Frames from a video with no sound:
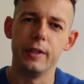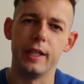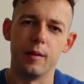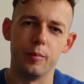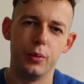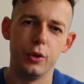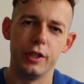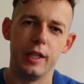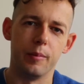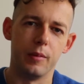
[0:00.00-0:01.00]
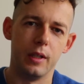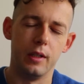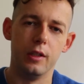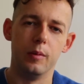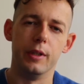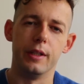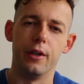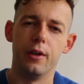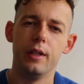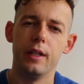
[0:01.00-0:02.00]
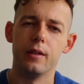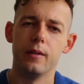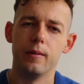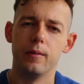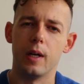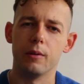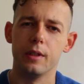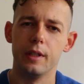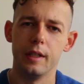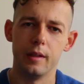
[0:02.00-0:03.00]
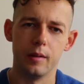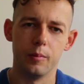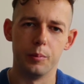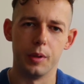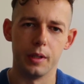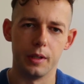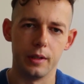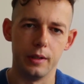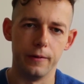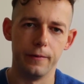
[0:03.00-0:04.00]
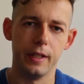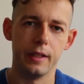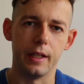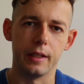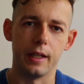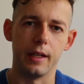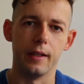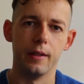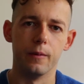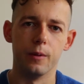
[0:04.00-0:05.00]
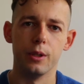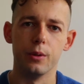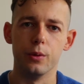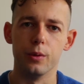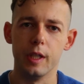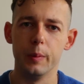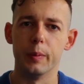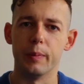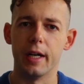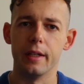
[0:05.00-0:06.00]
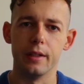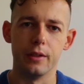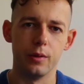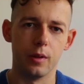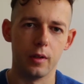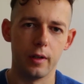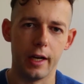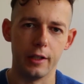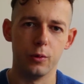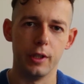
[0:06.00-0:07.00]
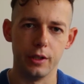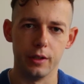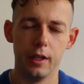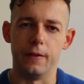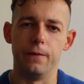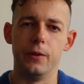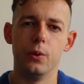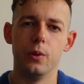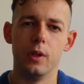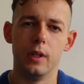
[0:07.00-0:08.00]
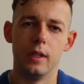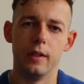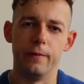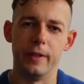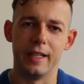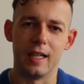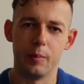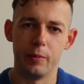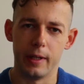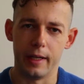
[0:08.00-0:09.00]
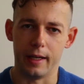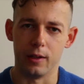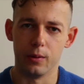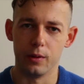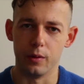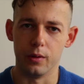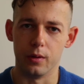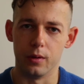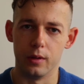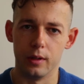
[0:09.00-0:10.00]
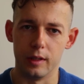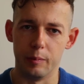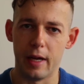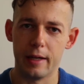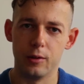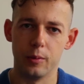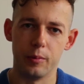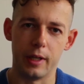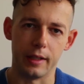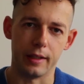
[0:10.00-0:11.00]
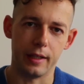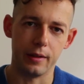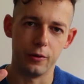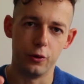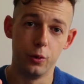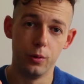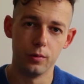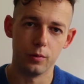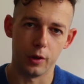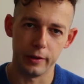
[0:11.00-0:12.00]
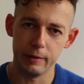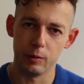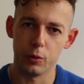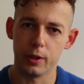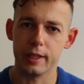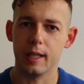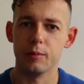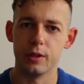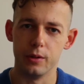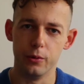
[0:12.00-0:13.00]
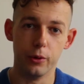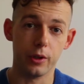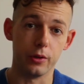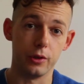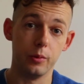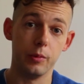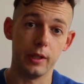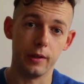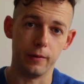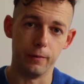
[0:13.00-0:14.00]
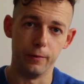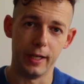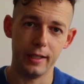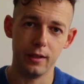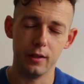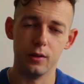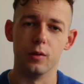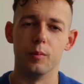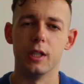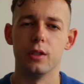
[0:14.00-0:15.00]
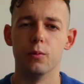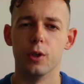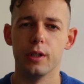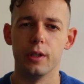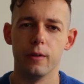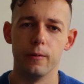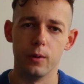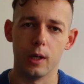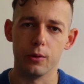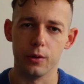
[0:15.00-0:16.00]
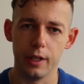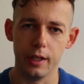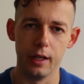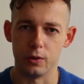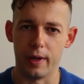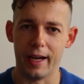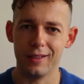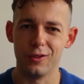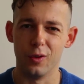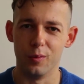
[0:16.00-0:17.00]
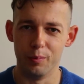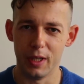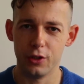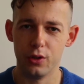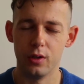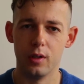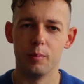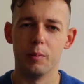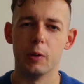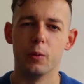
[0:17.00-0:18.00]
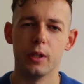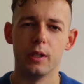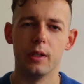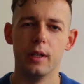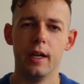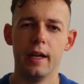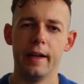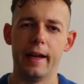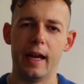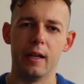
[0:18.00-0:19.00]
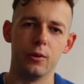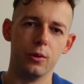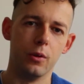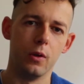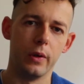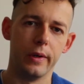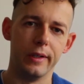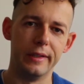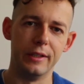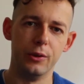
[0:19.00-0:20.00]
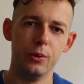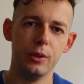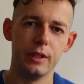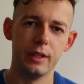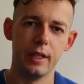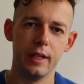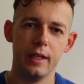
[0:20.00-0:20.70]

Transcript: we can push them a little bit earlier throughout the day, but the thing that I want you to keep in mind is your hydration. If you wake up and go to the bathroom at night 2 or even more times, you are consuming way too much water throughout the day. So I had to measure my water and to reduce